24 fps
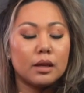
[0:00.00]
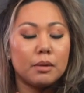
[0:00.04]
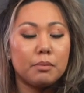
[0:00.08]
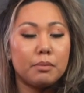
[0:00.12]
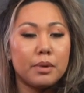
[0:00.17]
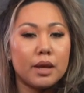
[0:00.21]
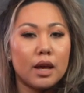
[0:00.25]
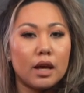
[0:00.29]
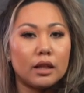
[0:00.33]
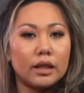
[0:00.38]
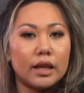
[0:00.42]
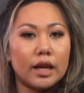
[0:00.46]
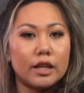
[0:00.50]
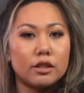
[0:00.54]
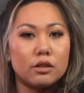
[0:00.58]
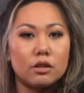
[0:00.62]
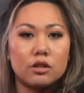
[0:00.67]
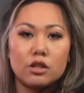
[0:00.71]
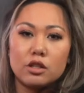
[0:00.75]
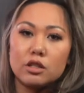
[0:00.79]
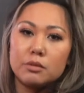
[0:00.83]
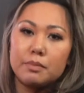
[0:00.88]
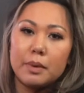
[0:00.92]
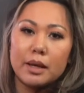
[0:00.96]
BLS,
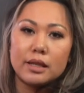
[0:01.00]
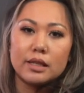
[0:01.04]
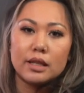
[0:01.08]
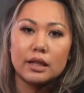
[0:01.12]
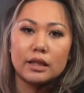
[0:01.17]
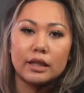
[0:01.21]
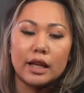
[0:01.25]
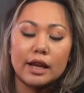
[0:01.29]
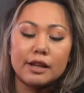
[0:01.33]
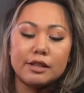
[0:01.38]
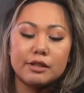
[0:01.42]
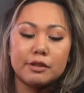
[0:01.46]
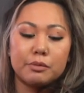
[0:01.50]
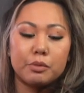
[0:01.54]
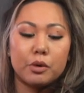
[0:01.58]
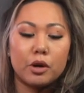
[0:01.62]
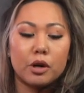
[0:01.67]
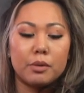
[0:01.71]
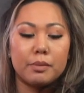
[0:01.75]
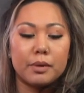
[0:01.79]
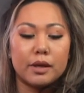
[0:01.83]
which is basic life support,